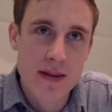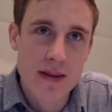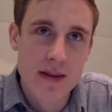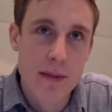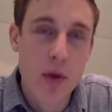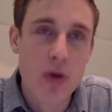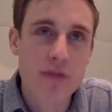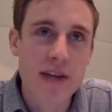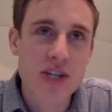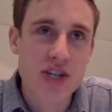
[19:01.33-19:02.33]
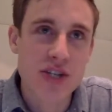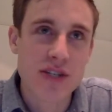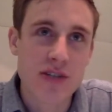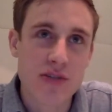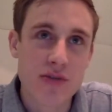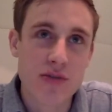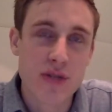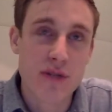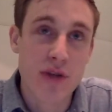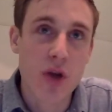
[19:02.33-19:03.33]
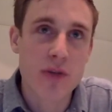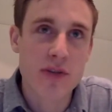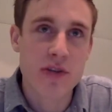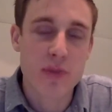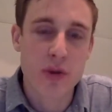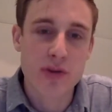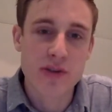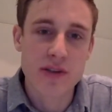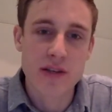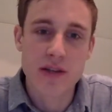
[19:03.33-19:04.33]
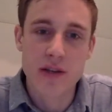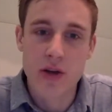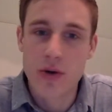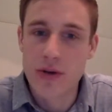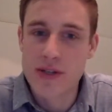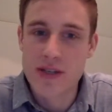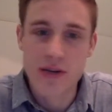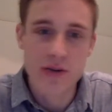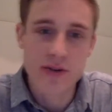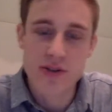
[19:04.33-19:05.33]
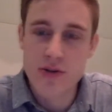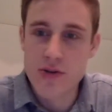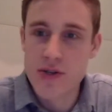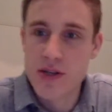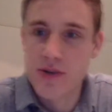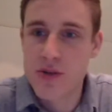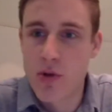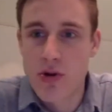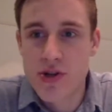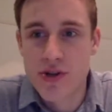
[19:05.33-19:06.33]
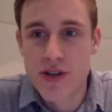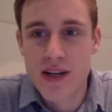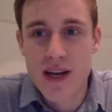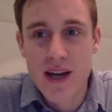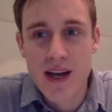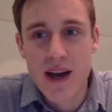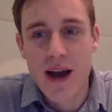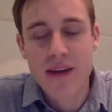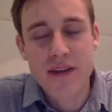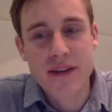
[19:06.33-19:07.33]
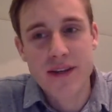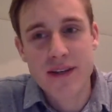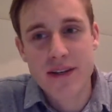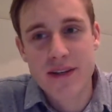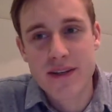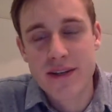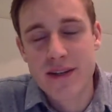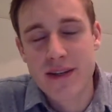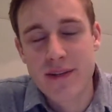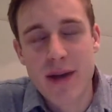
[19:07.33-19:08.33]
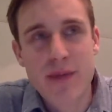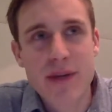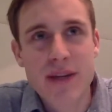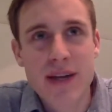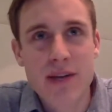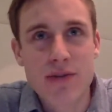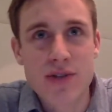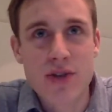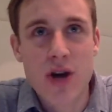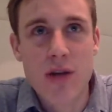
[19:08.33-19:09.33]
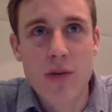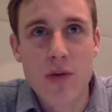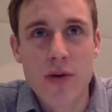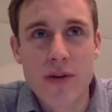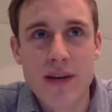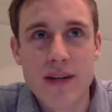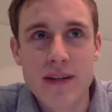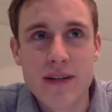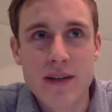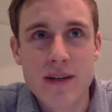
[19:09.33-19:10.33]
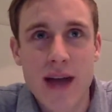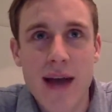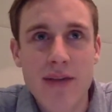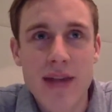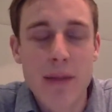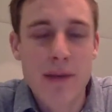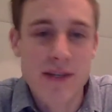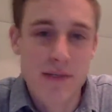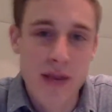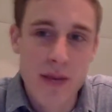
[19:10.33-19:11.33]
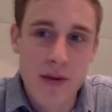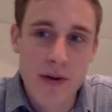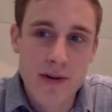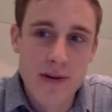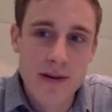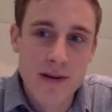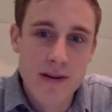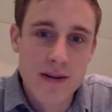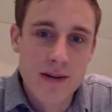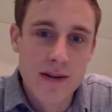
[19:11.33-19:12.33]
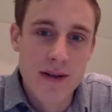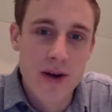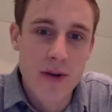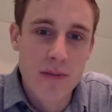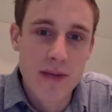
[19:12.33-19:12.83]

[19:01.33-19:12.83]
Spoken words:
the motivation to develop yourself personally, you know, in skills, social skills, emotionally, I think, in my opinion, that goes a lot more than having that piece of paper. You know,